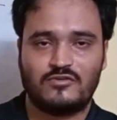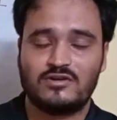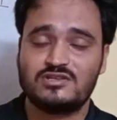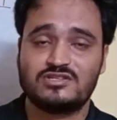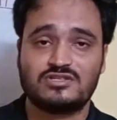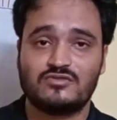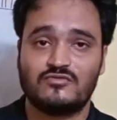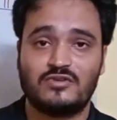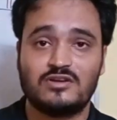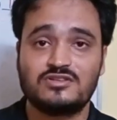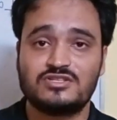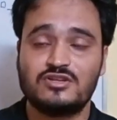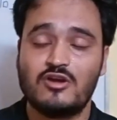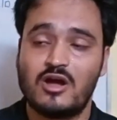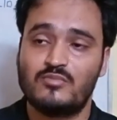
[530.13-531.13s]

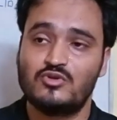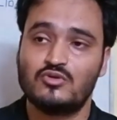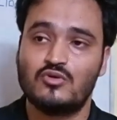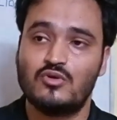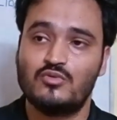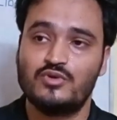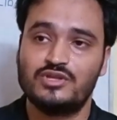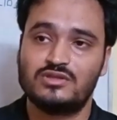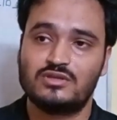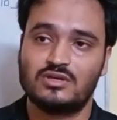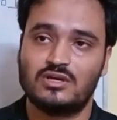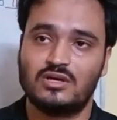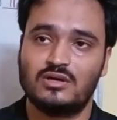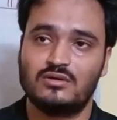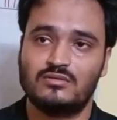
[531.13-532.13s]
first you have to go
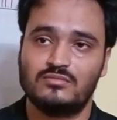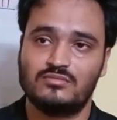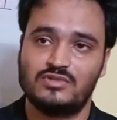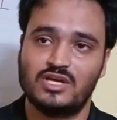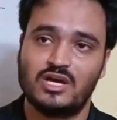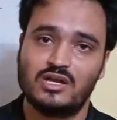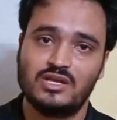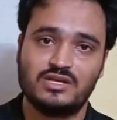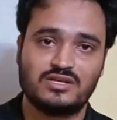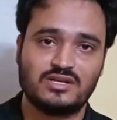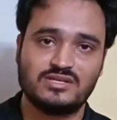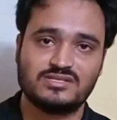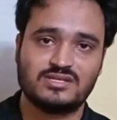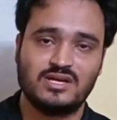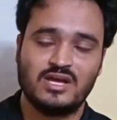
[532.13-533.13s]
with their
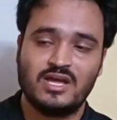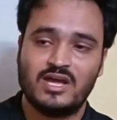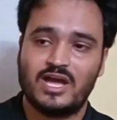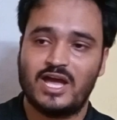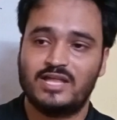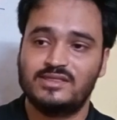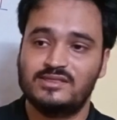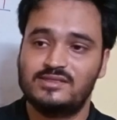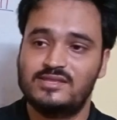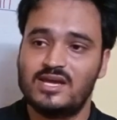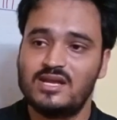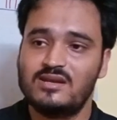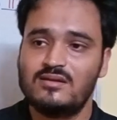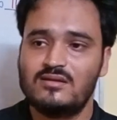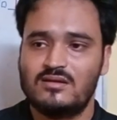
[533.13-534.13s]
interest, and
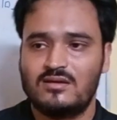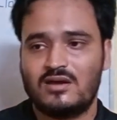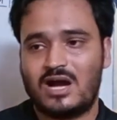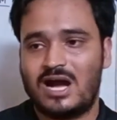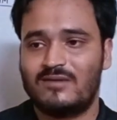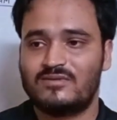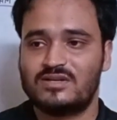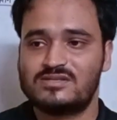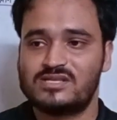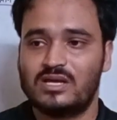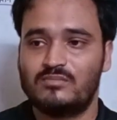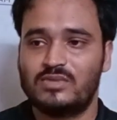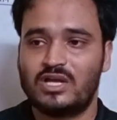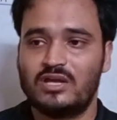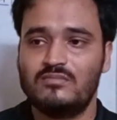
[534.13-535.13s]
then after
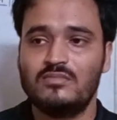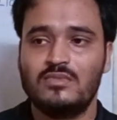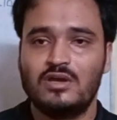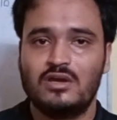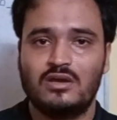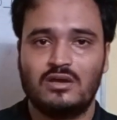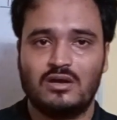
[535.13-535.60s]
some time